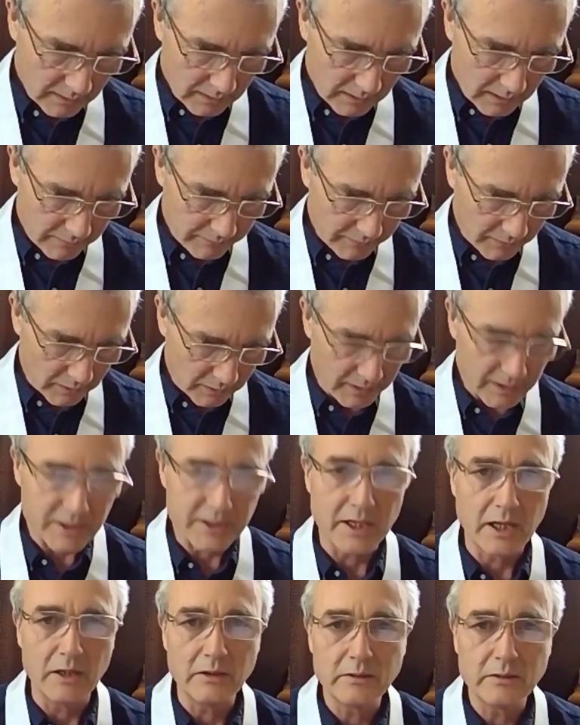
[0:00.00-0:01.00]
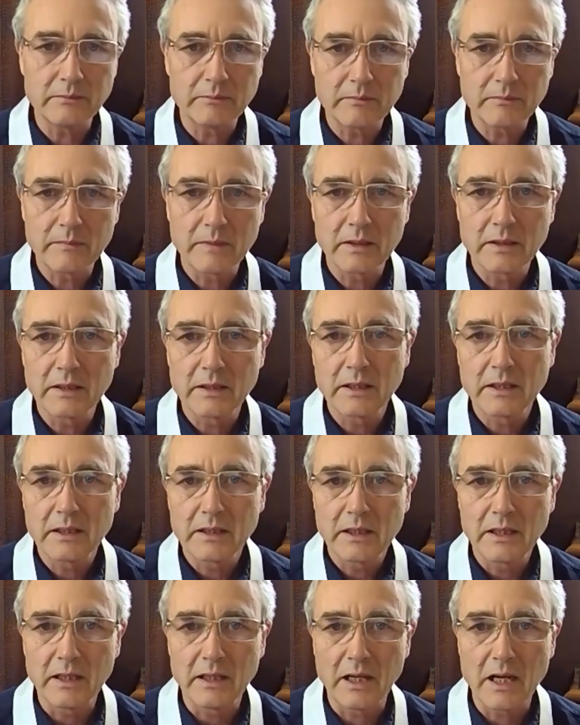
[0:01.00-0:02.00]
living on his own,
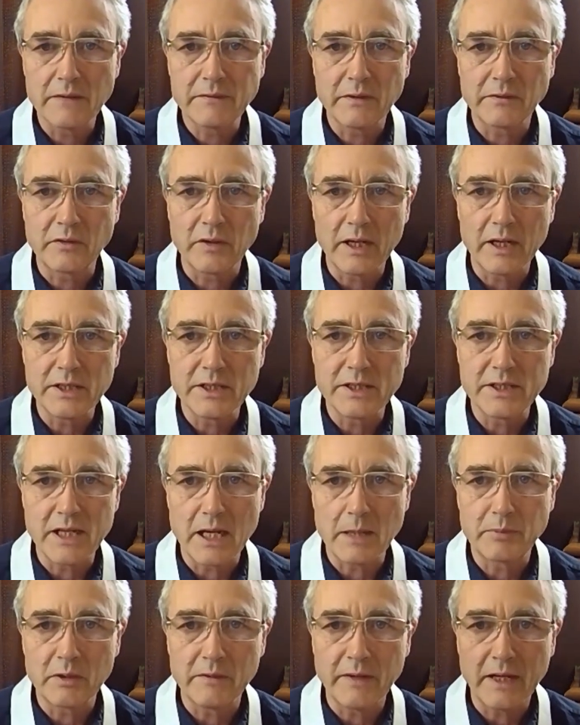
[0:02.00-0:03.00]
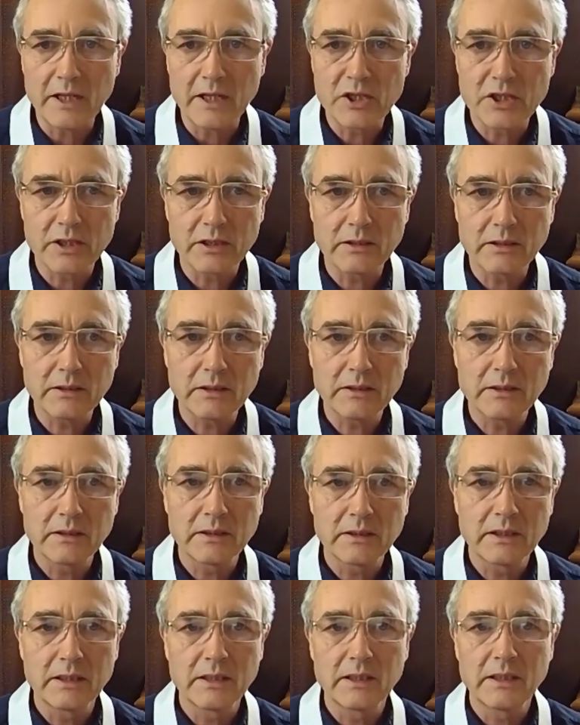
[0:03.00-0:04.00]
a life of great deprivation,
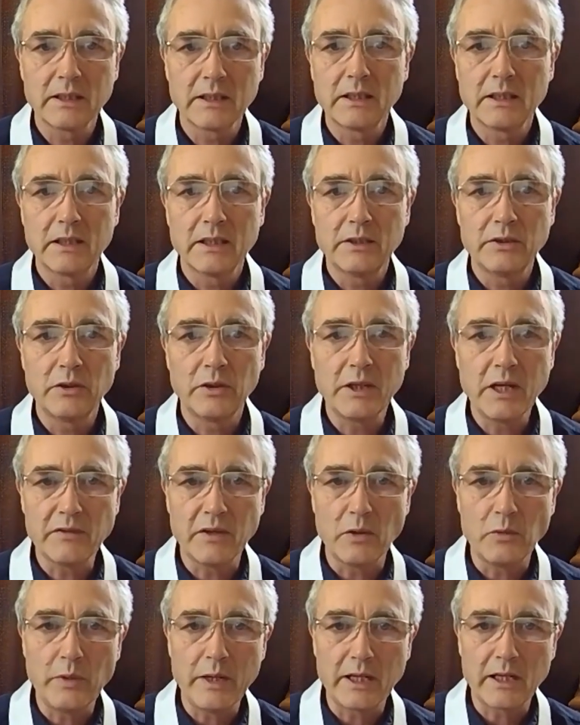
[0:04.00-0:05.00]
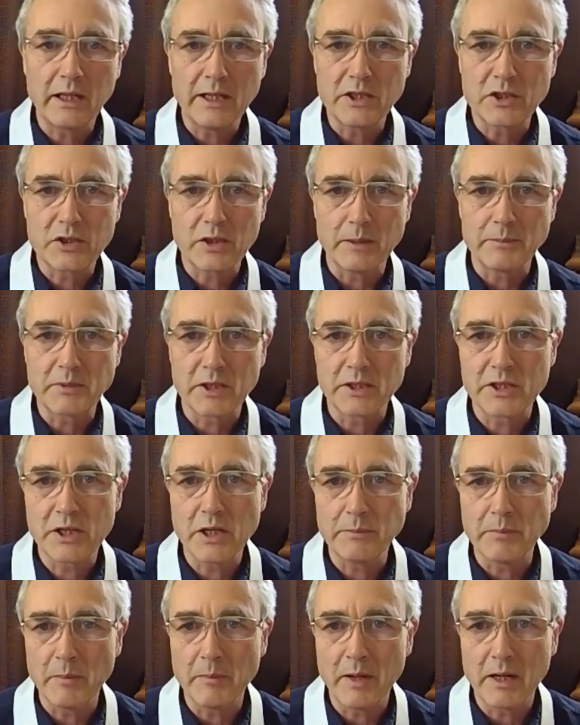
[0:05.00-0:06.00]
not even a weekly trip to the
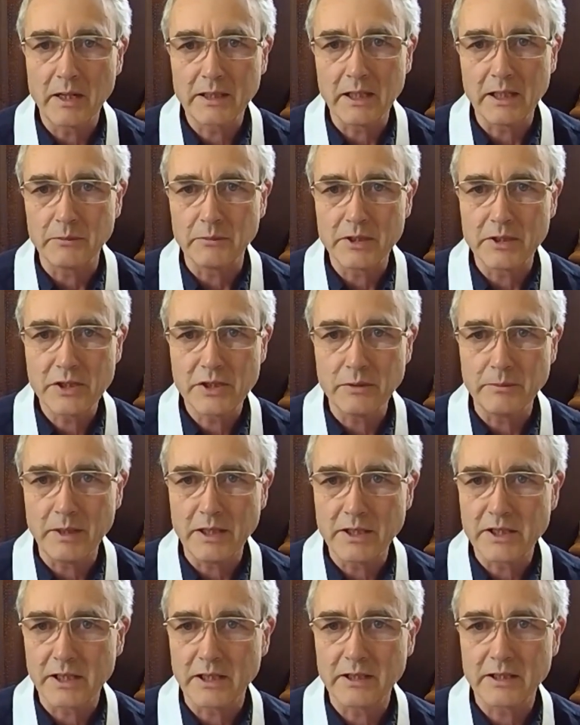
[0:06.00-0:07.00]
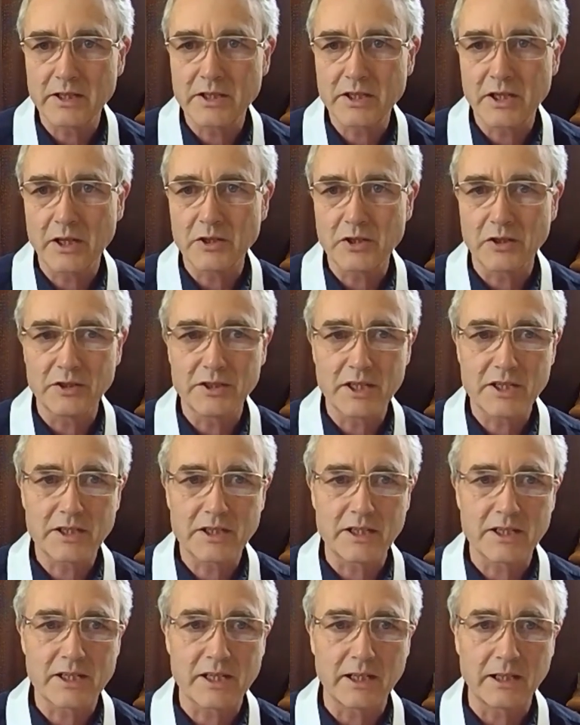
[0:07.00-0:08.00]
supermarket with 2-meter social
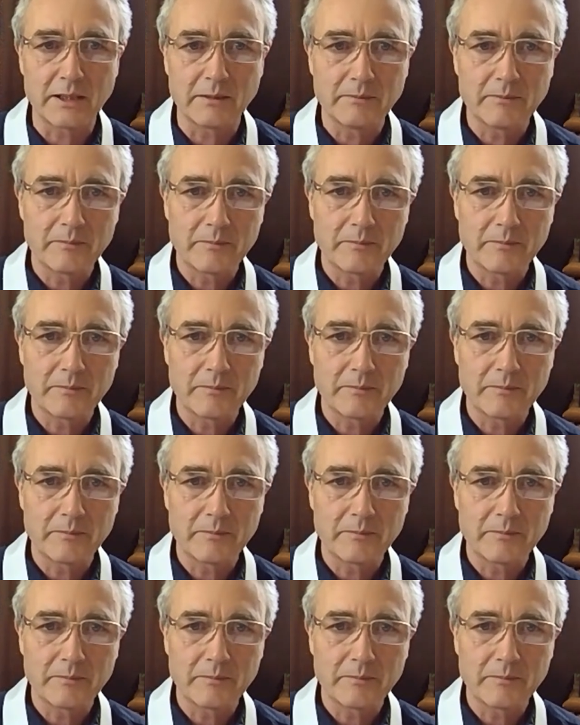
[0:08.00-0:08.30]
distancing.